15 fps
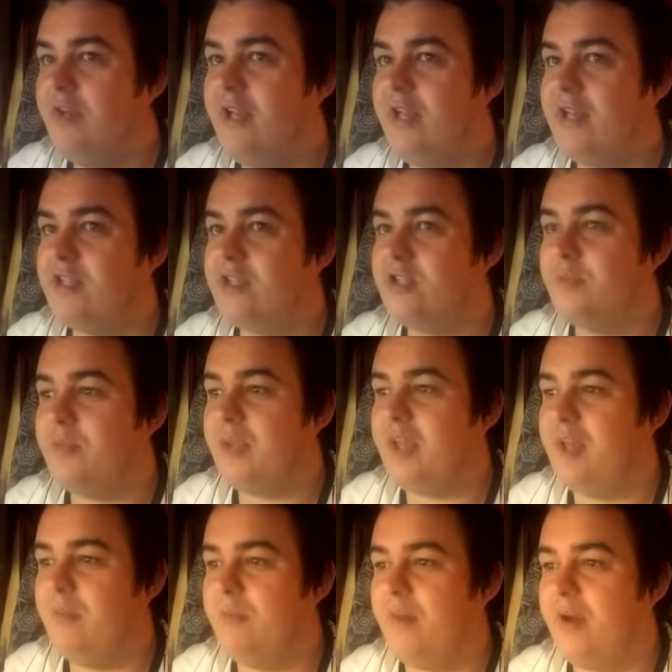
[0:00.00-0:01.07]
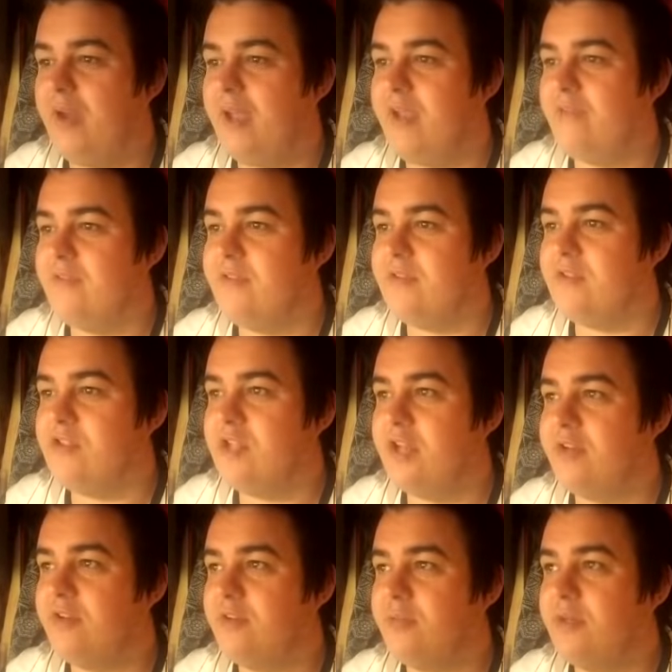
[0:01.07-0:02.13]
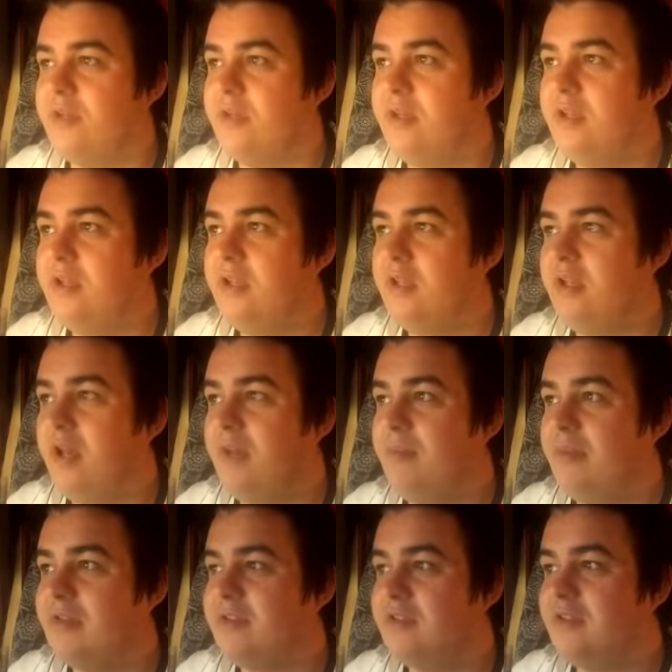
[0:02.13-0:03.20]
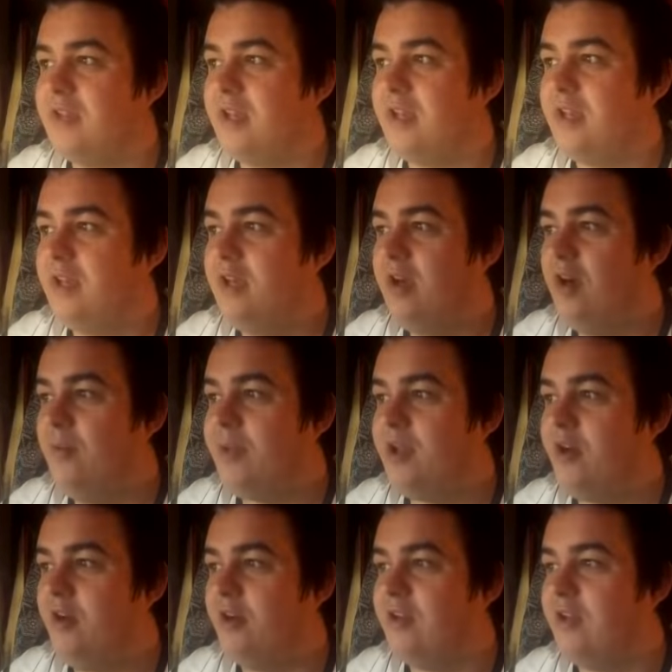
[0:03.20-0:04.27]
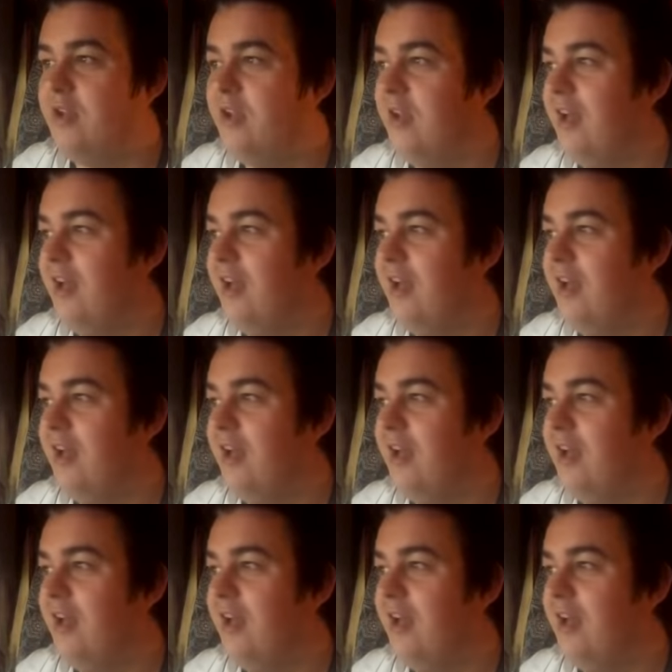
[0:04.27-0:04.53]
Really, it should be him buying if he's a gentleman, I must say. Oh my god!